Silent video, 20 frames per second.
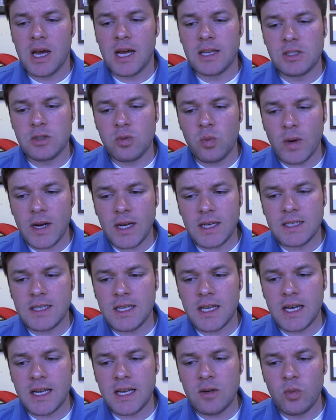and so what it
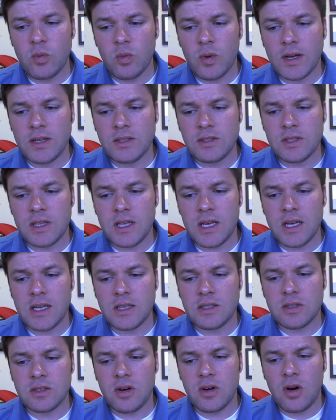did was
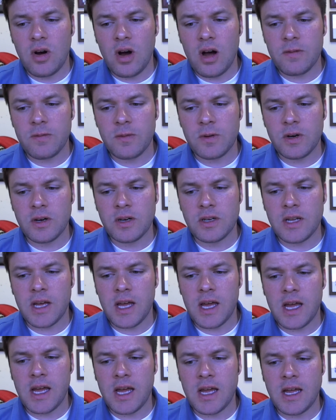it offered
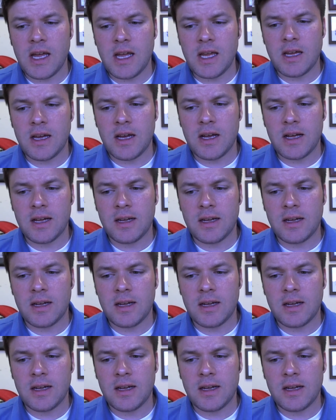a